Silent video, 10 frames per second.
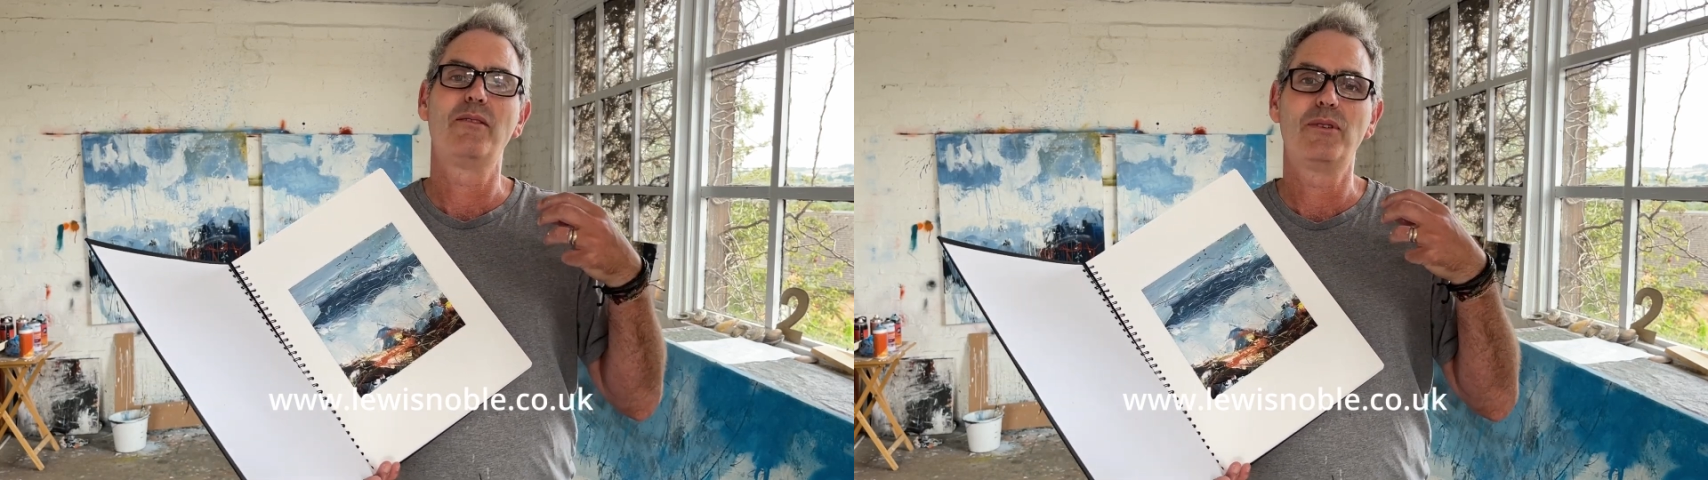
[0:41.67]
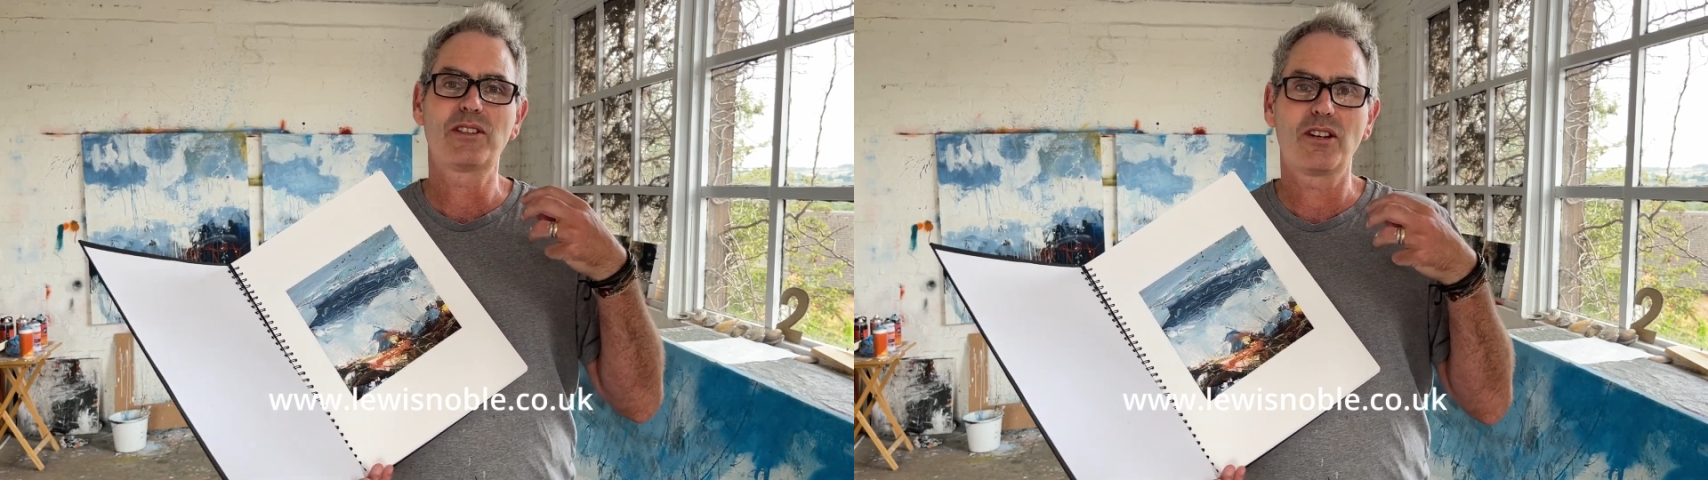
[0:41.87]

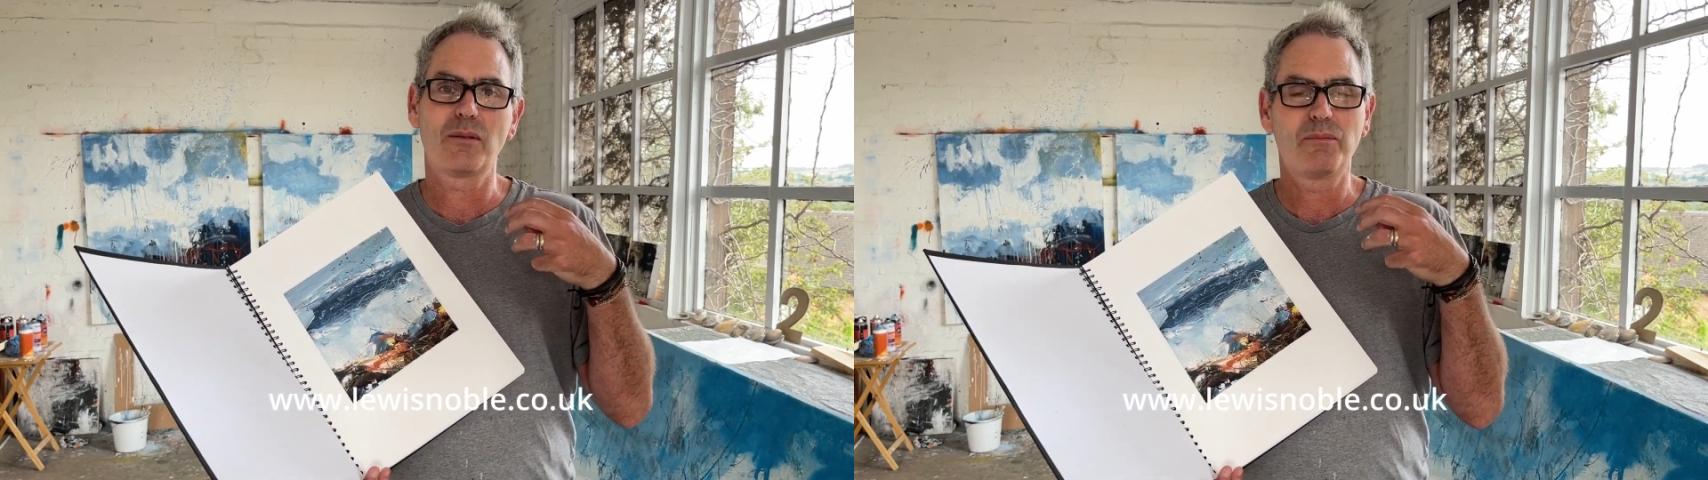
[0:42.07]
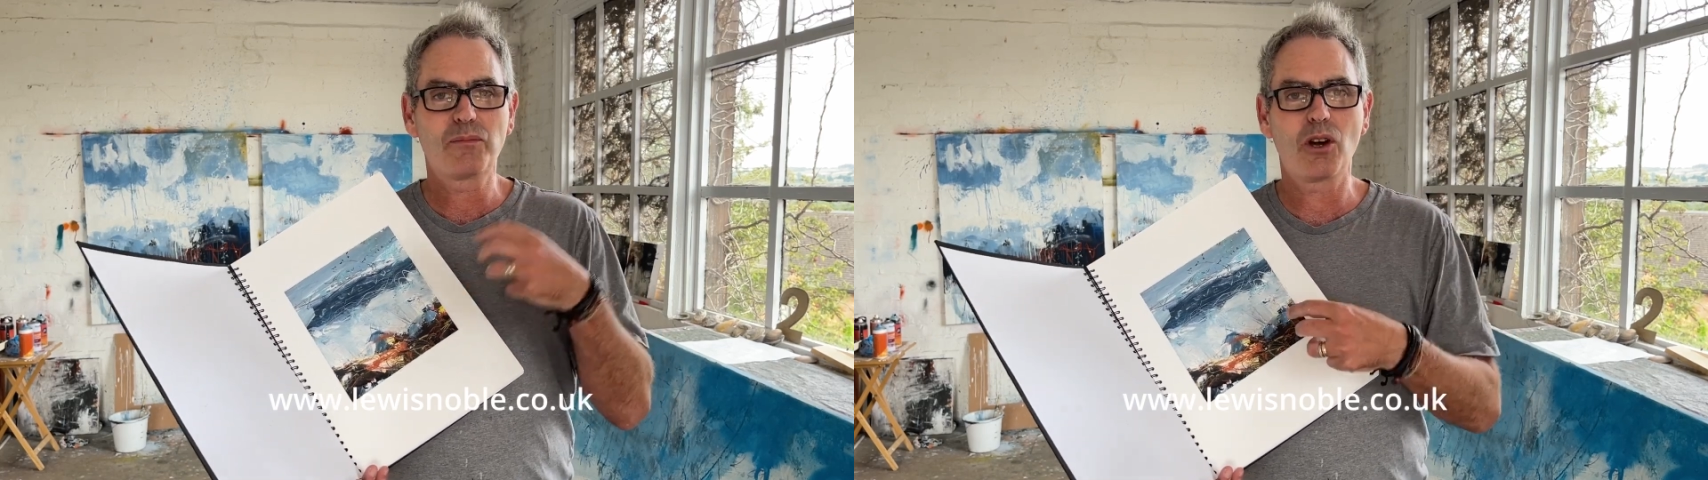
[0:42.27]
that's got
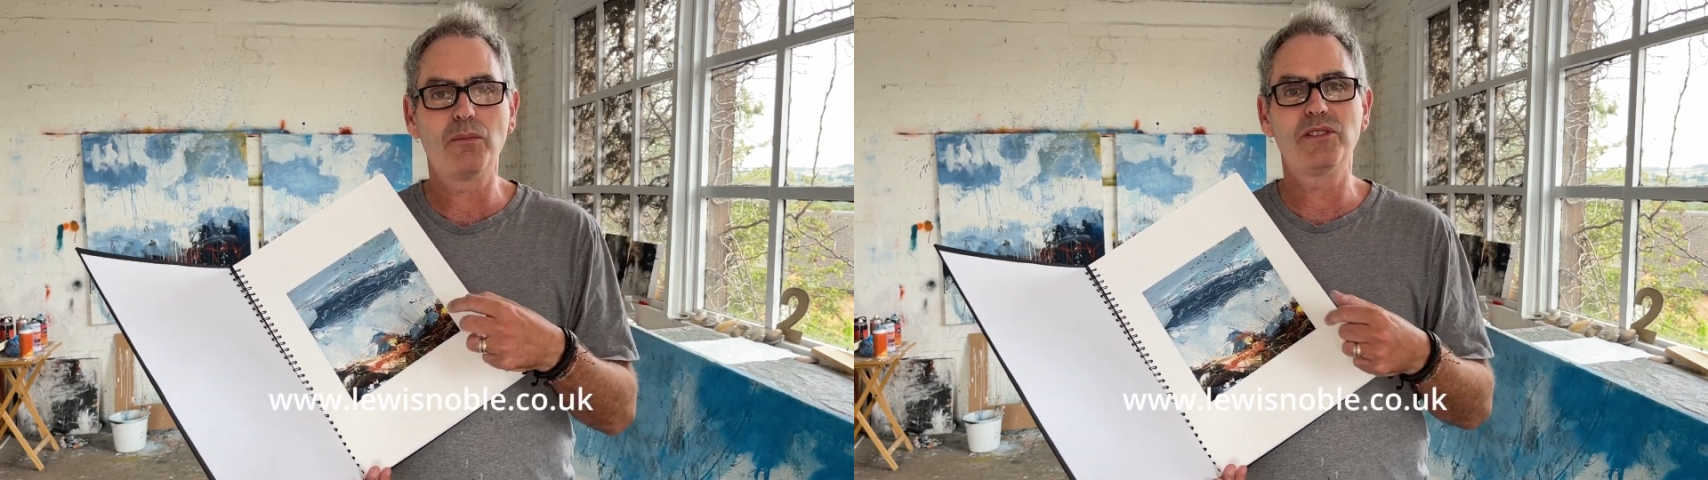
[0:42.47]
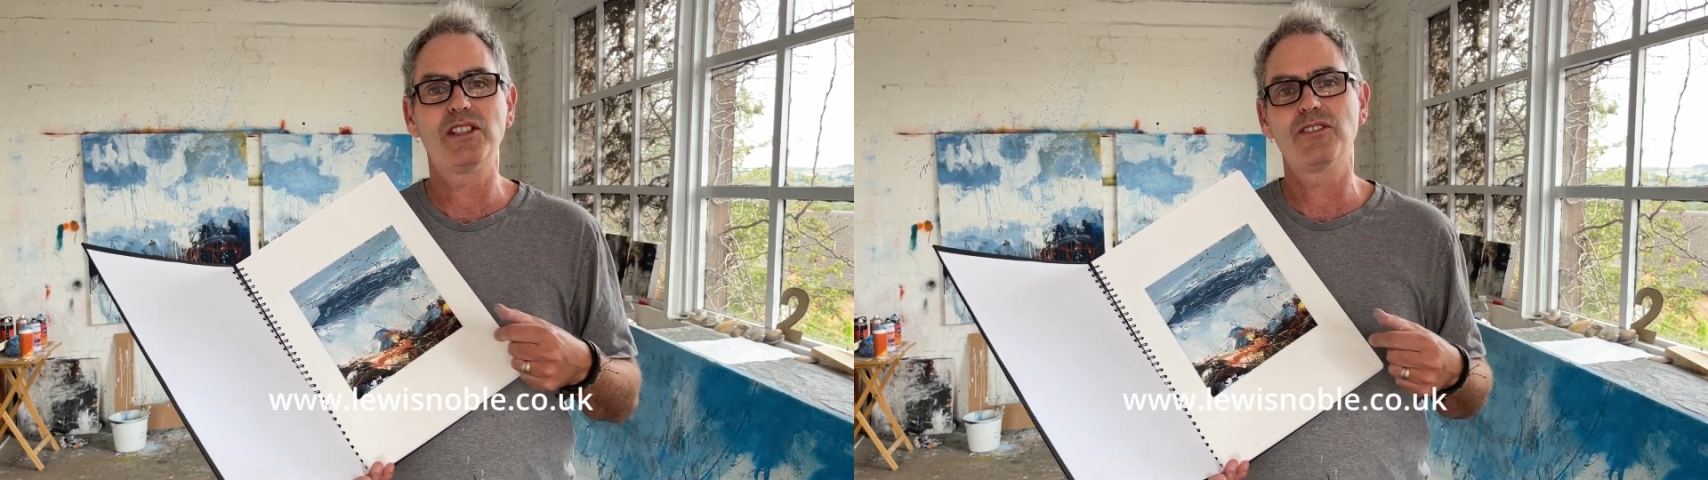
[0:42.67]
a
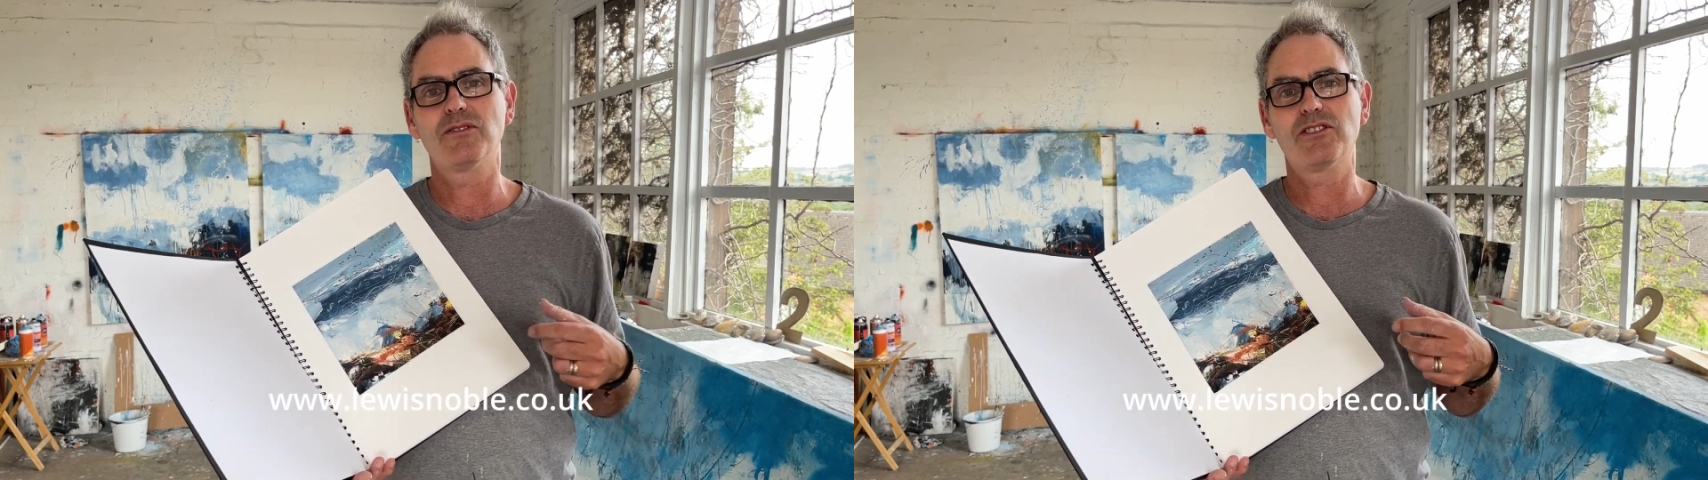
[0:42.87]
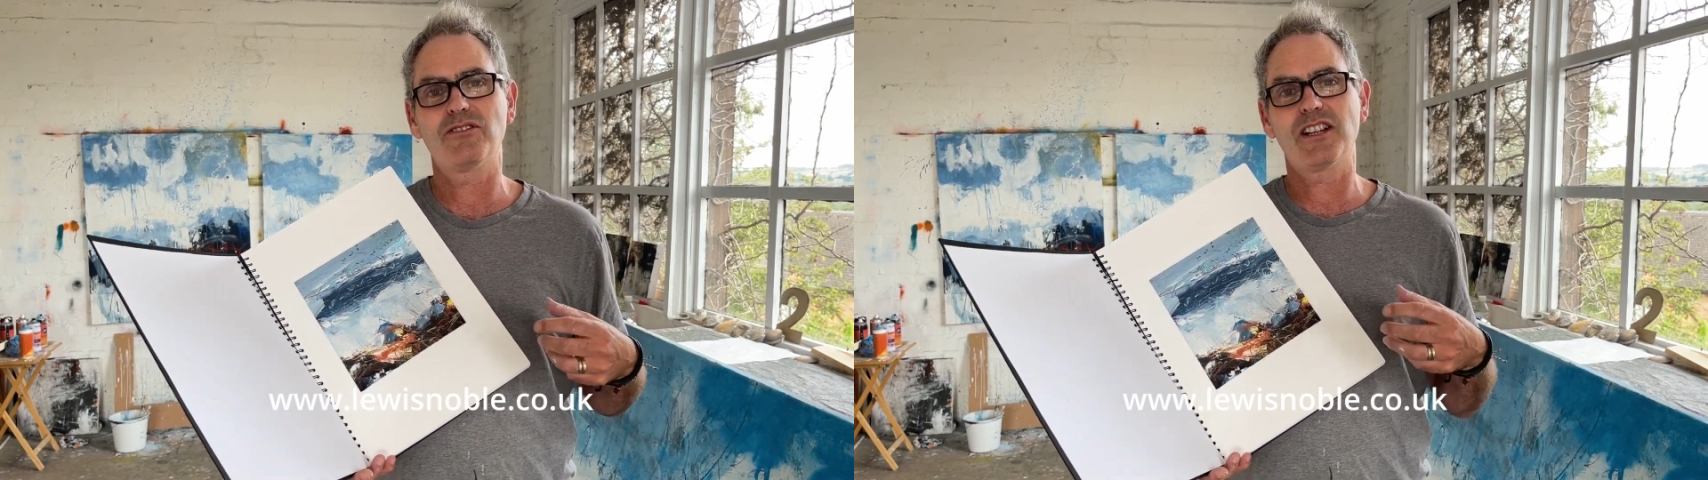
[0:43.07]
compositional
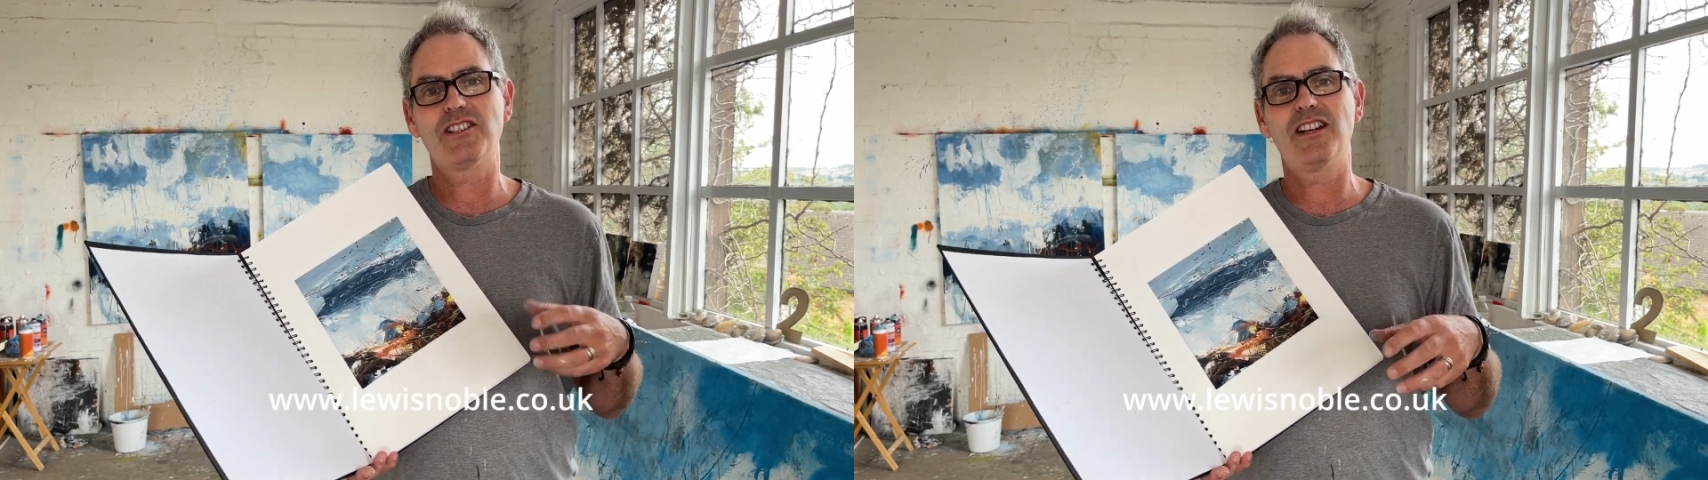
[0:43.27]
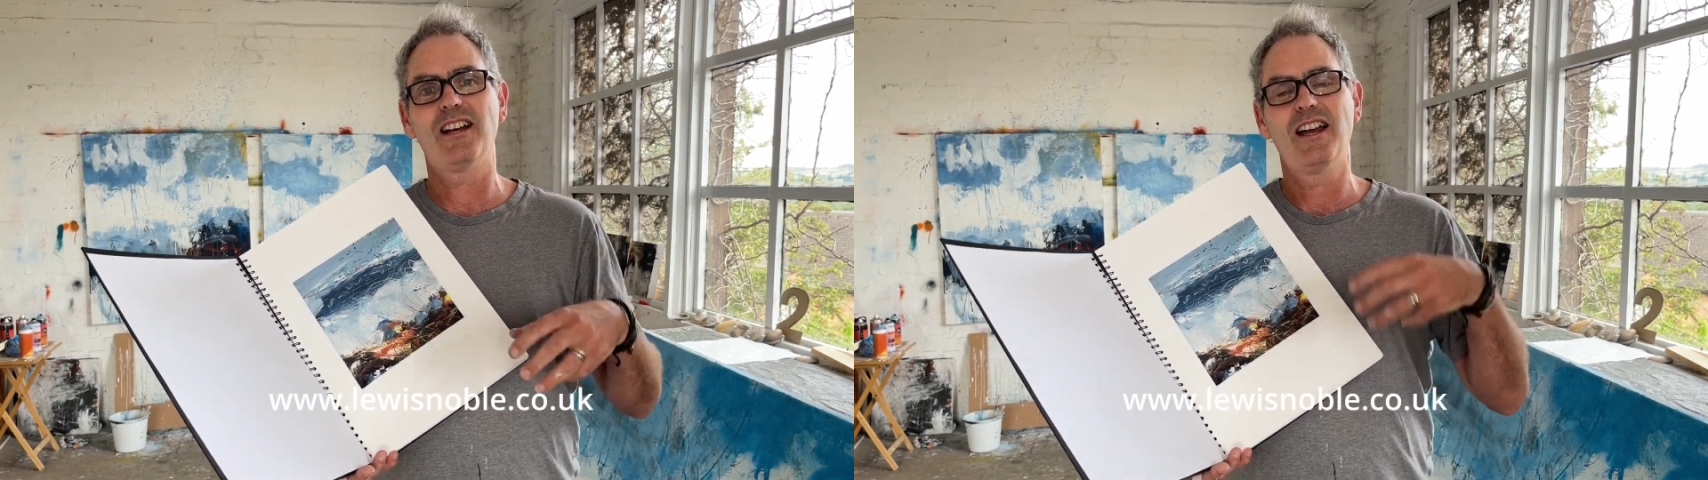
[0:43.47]

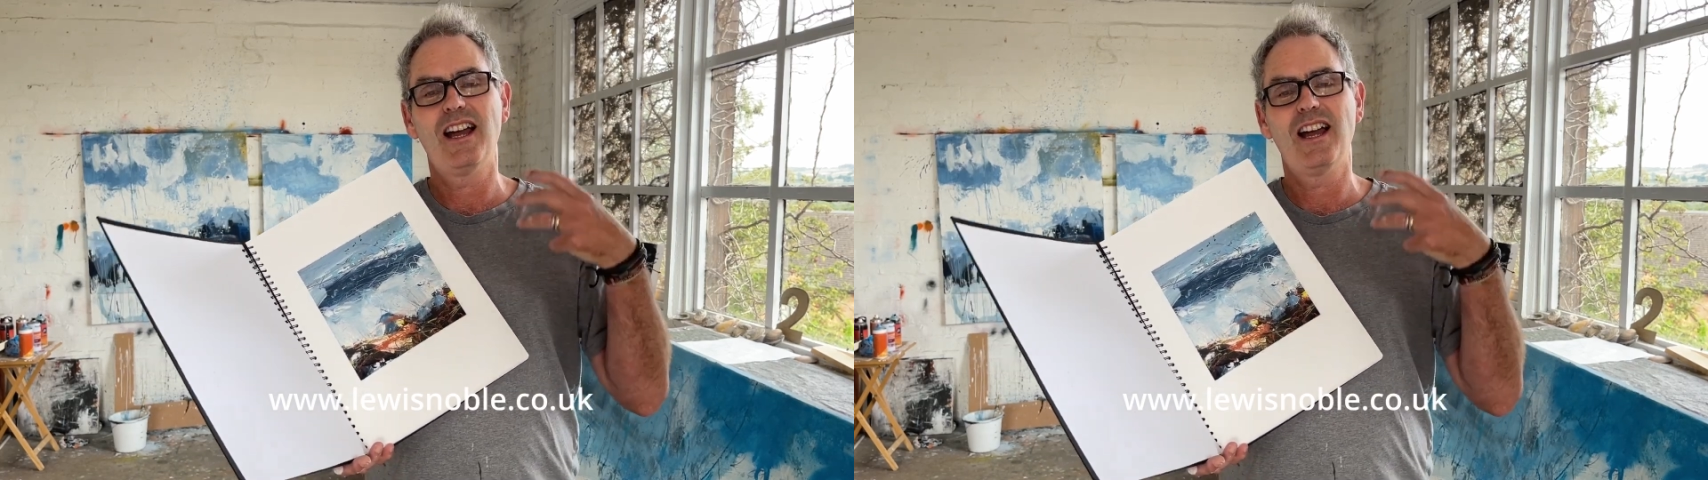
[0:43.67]
structure